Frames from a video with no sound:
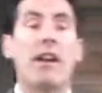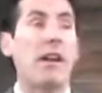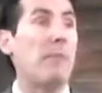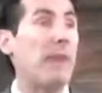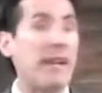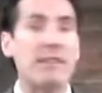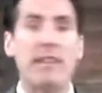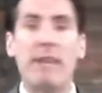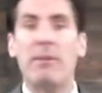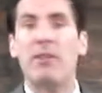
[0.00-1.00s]
a bank
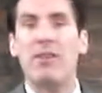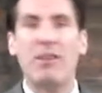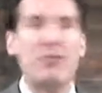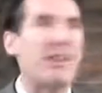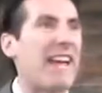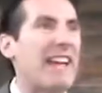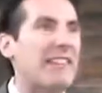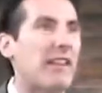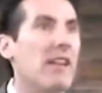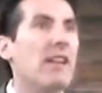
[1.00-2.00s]
statement. You could
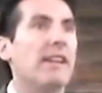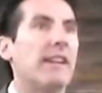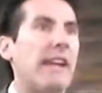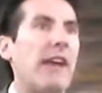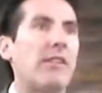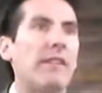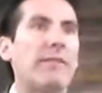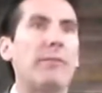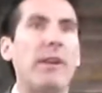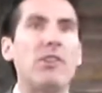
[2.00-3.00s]
redact the account
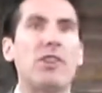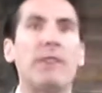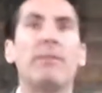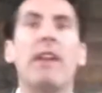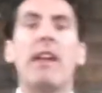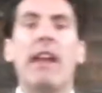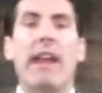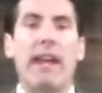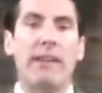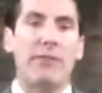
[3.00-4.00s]
information.
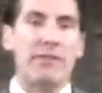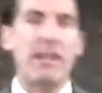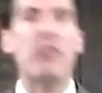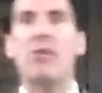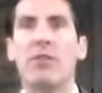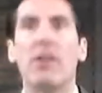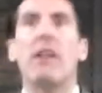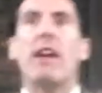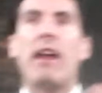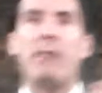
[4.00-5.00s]
And if you send
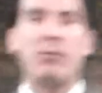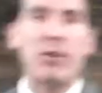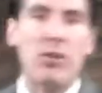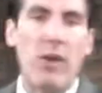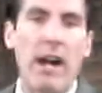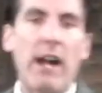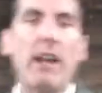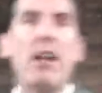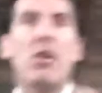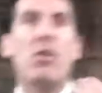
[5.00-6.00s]
over a
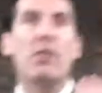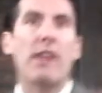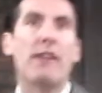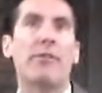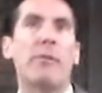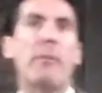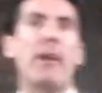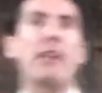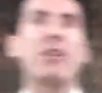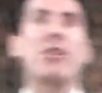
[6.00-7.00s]
pre-qual or a letter from a
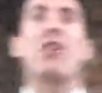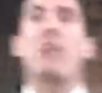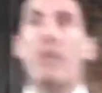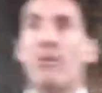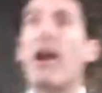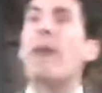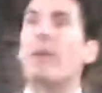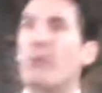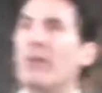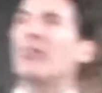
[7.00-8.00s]
banker, we
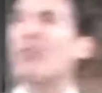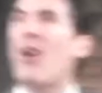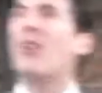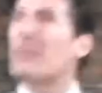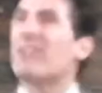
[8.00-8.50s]
probably will call